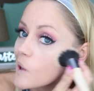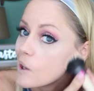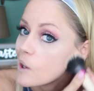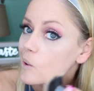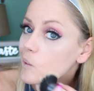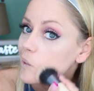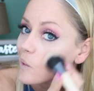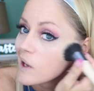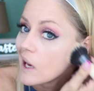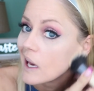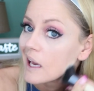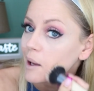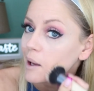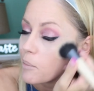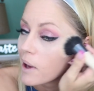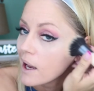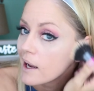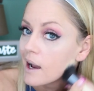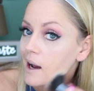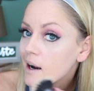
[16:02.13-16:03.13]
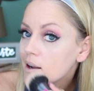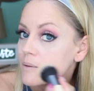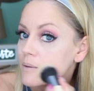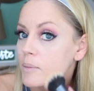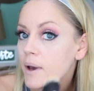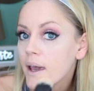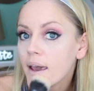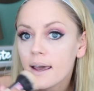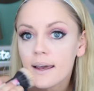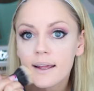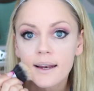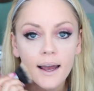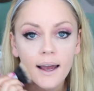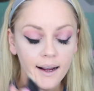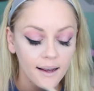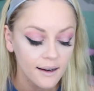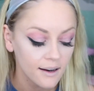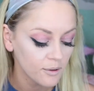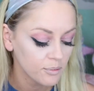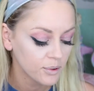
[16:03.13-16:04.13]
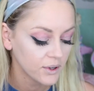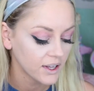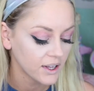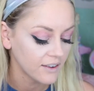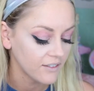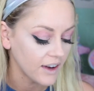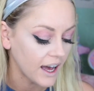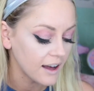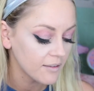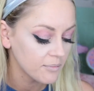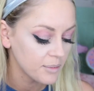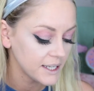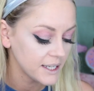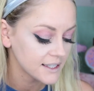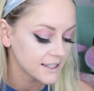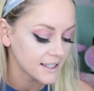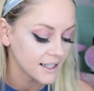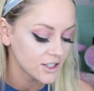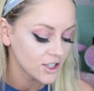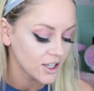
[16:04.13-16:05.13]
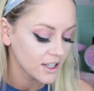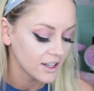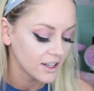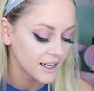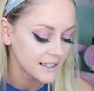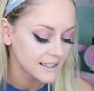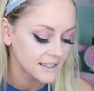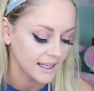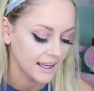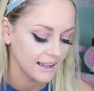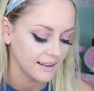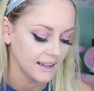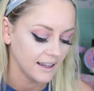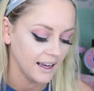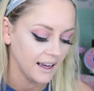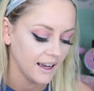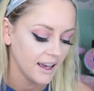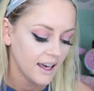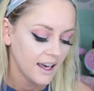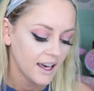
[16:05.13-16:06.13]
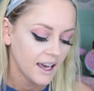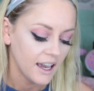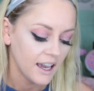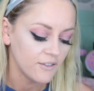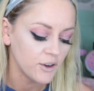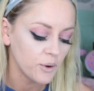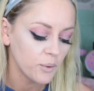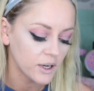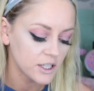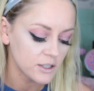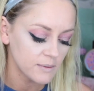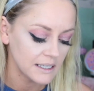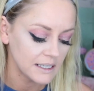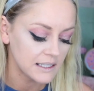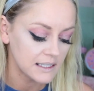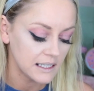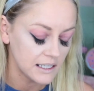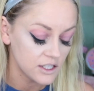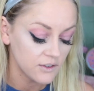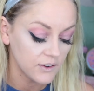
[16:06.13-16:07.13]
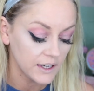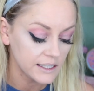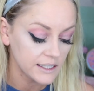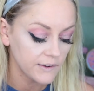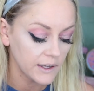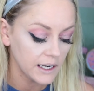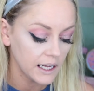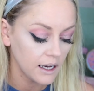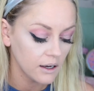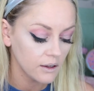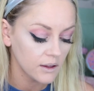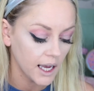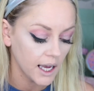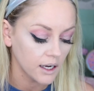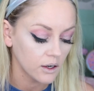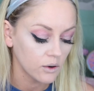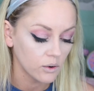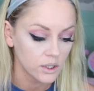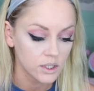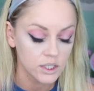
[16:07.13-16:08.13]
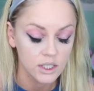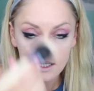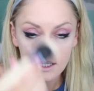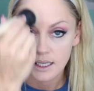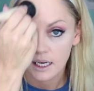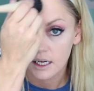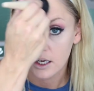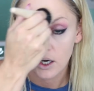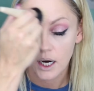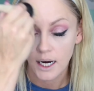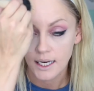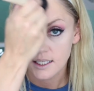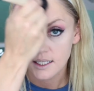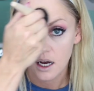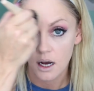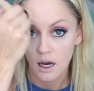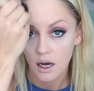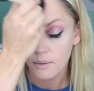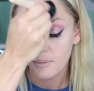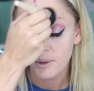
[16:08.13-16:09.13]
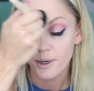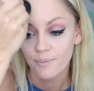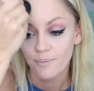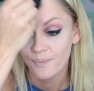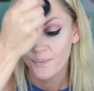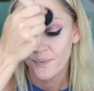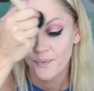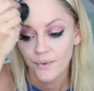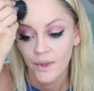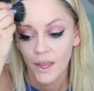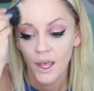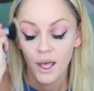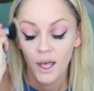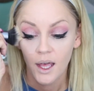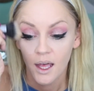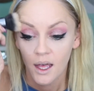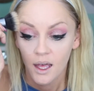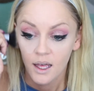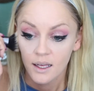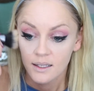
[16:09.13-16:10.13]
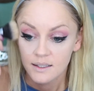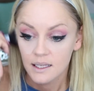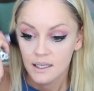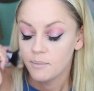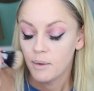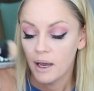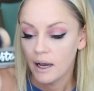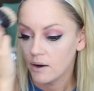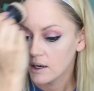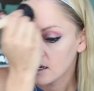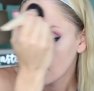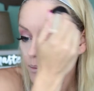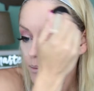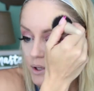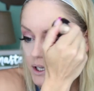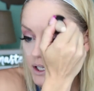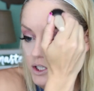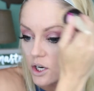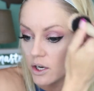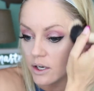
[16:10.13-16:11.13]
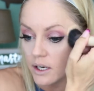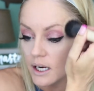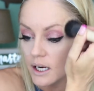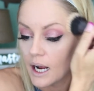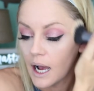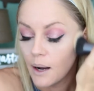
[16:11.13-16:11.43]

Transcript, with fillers: Don't kick it back out of the pan. I cannot believe I've been such a klutz lately. If you watch my Stitch Fix video, that gorgeous like gray top, Somehow I got bleach on it.